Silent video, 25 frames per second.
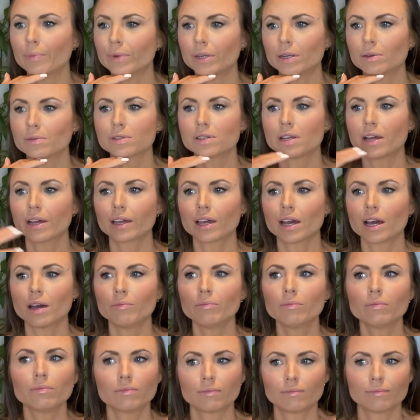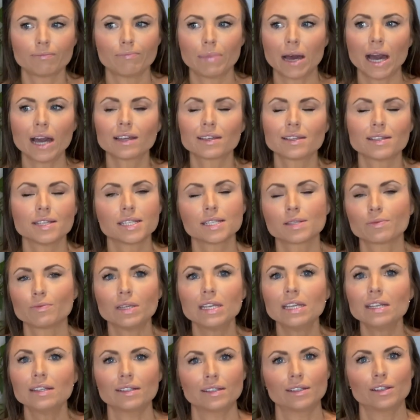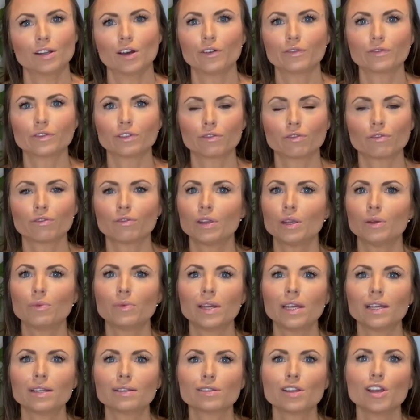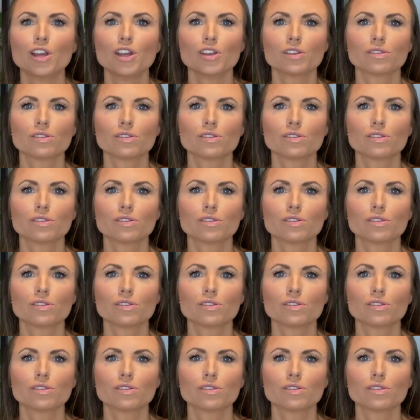And I was like, I'm back in Sweden after 3 weeks.